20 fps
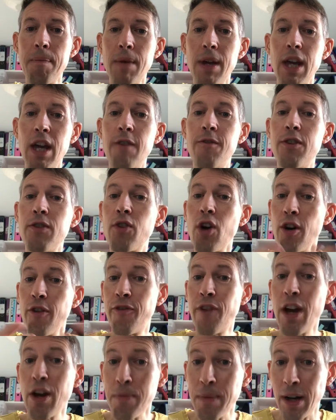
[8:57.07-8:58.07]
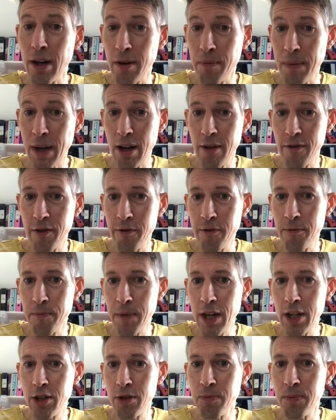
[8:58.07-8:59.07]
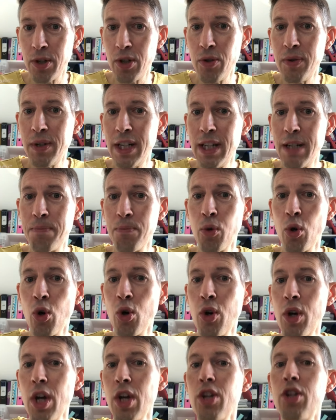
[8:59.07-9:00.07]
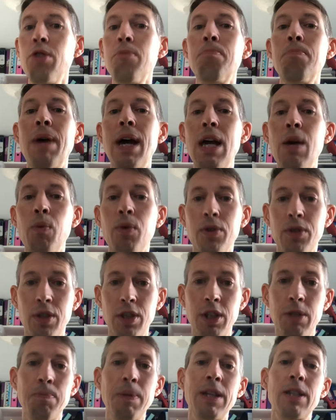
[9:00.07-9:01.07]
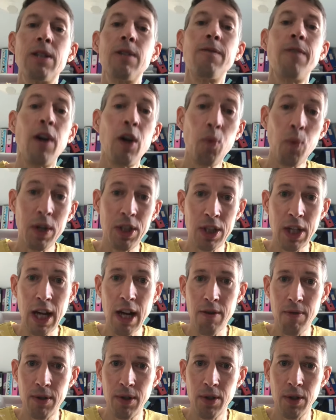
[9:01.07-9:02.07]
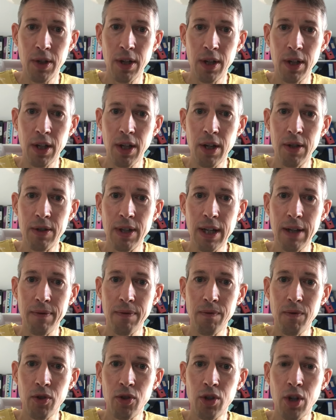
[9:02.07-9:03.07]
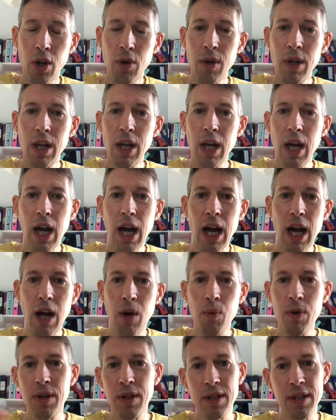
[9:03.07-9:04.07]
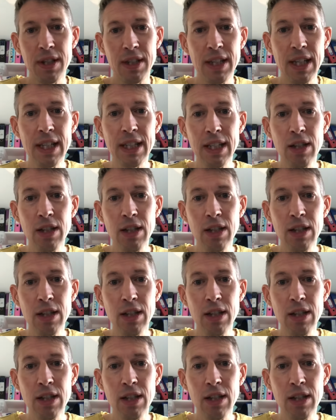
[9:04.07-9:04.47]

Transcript: If you've got a fair amount of information but you need more, you may want to specify which area you're going to go down. So with the disease